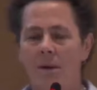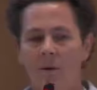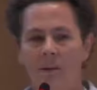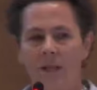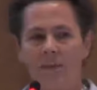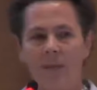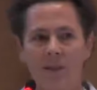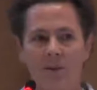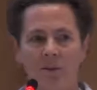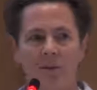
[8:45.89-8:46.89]
or the
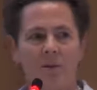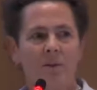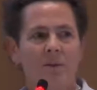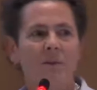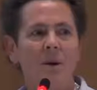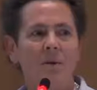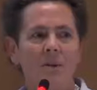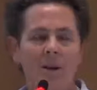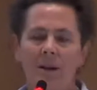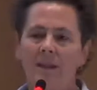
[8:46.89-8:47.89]
investors won't
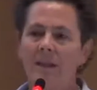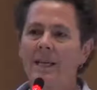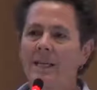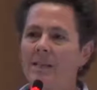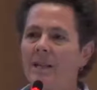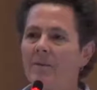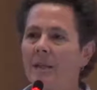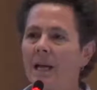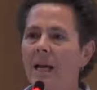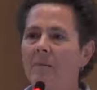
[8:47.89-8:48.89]
think it's
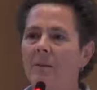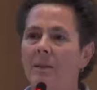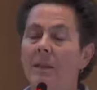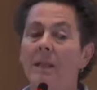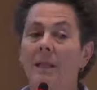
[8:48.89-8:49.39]
unreliable,